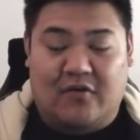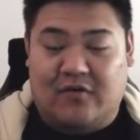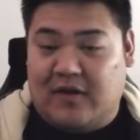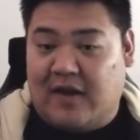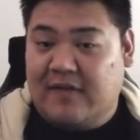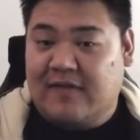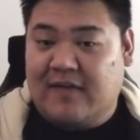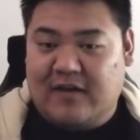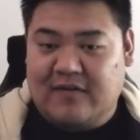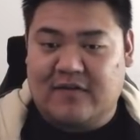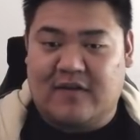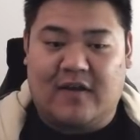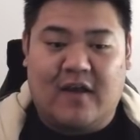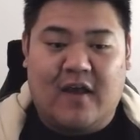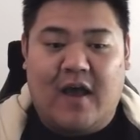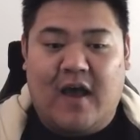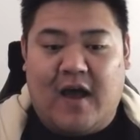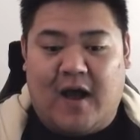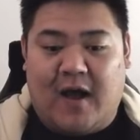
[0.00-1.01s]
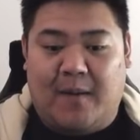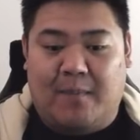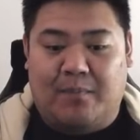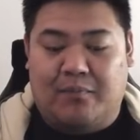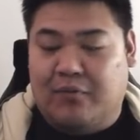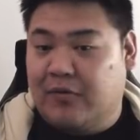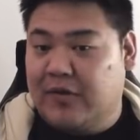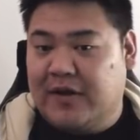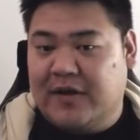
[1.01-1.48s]
So that's actually
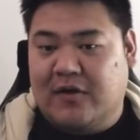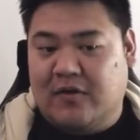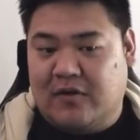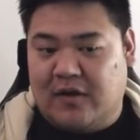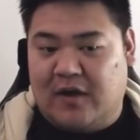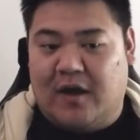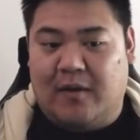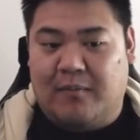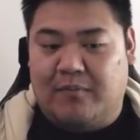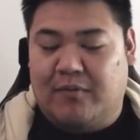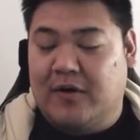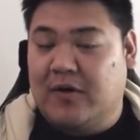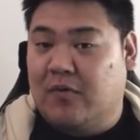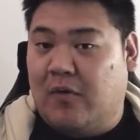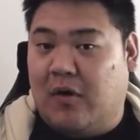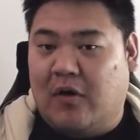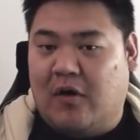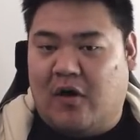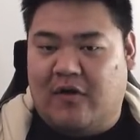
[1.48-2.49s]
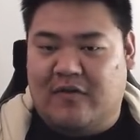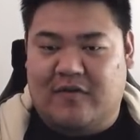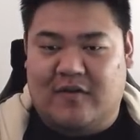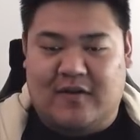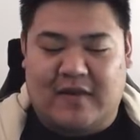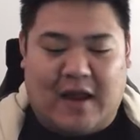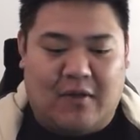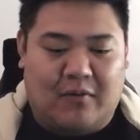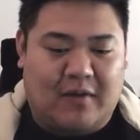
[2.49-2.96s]
pretty well costed
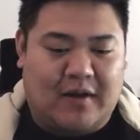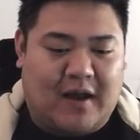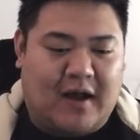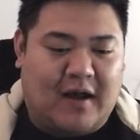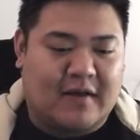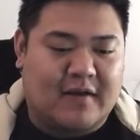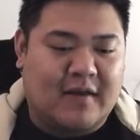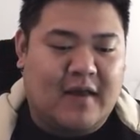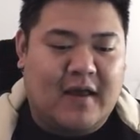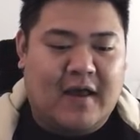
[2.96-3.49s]
in that regard.